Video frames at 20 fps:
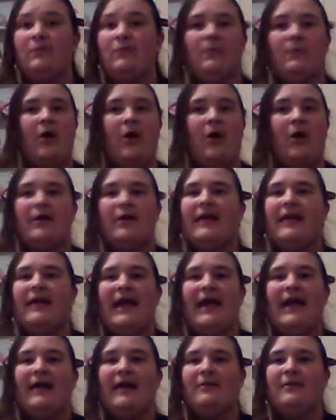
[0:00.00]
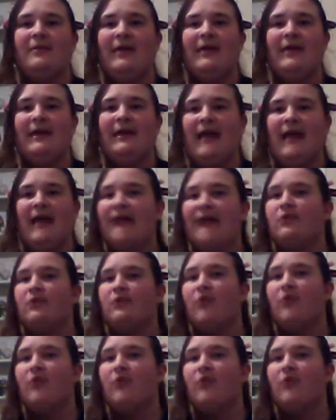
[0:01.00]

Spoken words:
manga and anime, I don't know